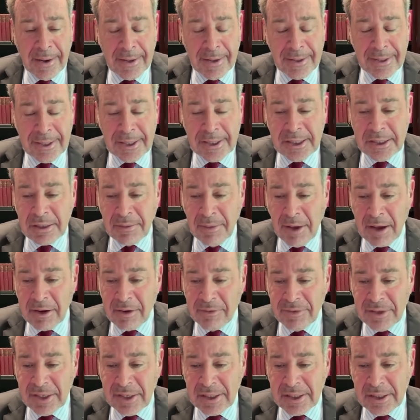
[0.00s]
just as a matter
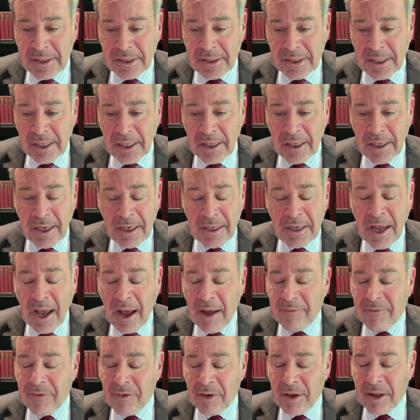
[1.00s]
of decency, you need to
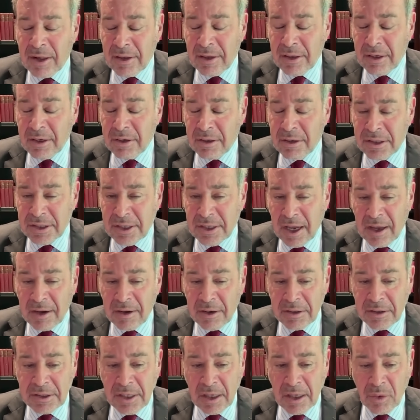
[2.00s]
have clearer
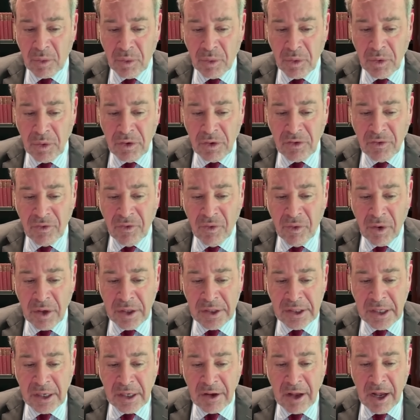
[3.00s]
standards that the rules for
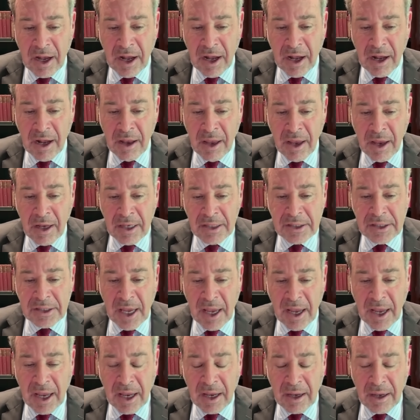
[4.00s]

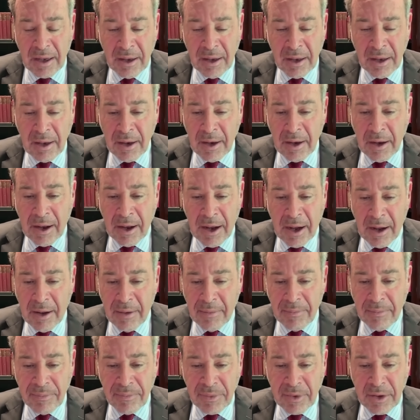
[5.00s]
saying
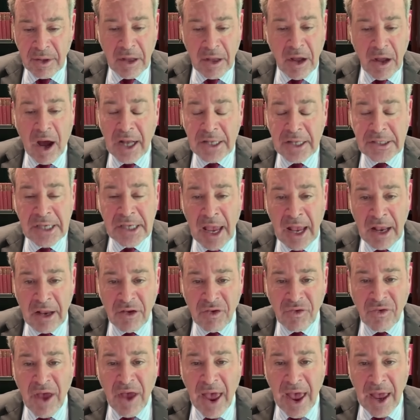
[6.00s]
God
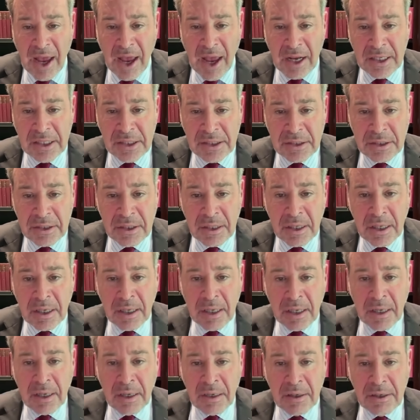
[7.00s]
hates fags
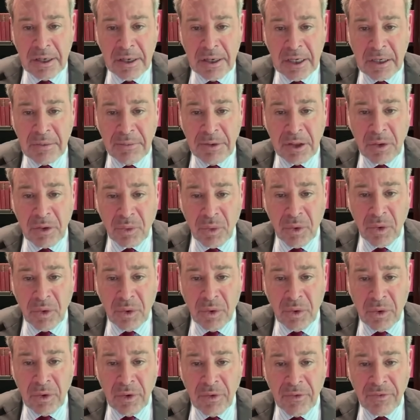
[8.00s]
need to be the
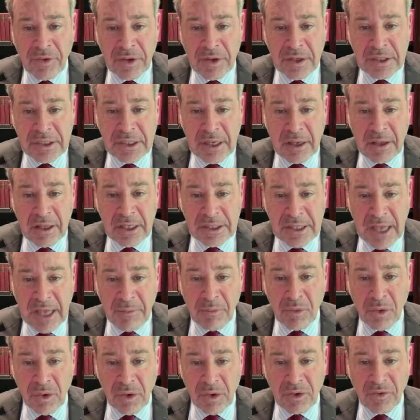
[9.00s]
rule for the
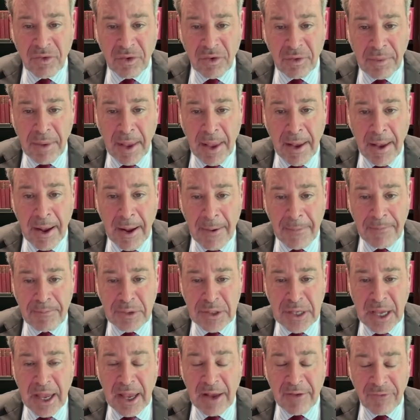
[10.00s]
same rules for
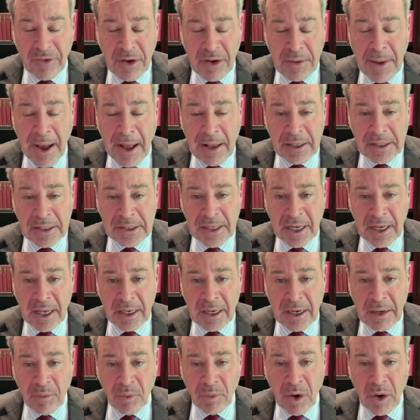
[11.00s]
saying Free Palestine. And